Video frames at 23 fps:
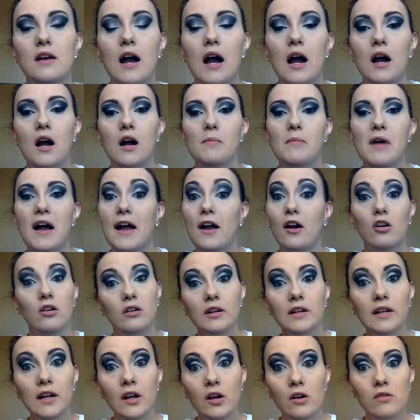I
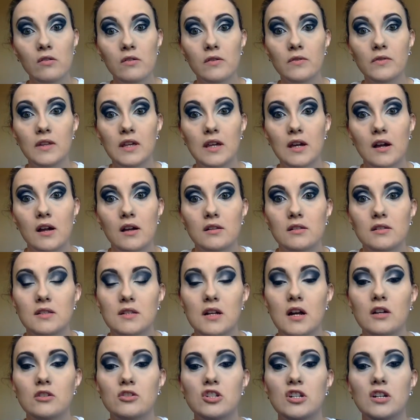already own the
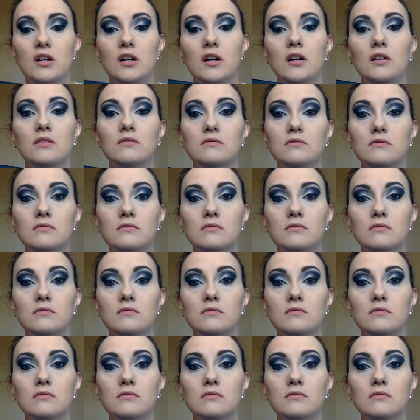Anastasia